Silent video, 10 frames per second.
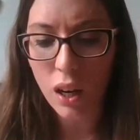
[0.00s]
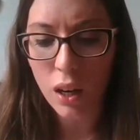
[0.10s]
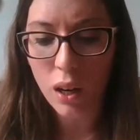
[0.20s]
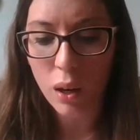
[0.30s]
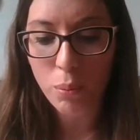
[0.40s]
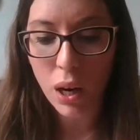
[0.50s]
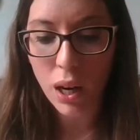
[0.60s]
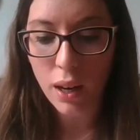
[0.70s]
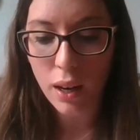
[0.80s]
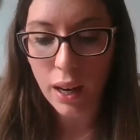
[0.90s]

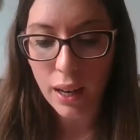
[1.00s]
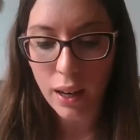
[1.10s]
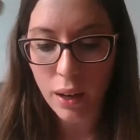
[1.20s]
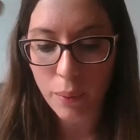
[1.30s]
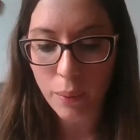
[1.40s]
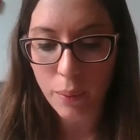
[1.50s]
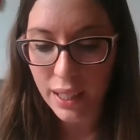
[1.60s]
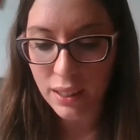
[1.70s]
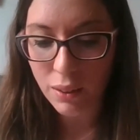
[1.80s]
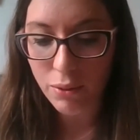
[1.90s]

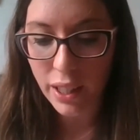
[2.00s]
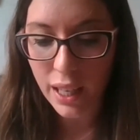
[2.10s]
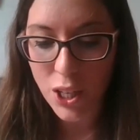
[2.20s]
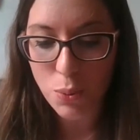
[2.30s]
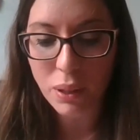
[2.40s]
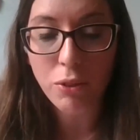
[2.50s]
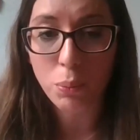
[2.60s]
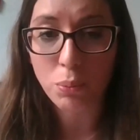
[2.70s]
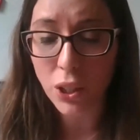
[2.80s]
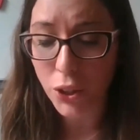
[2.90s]
active
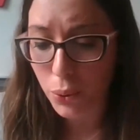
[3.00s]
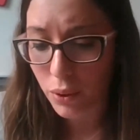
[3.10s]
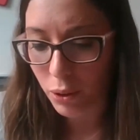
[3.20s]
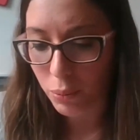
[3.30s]
engagement from the youth,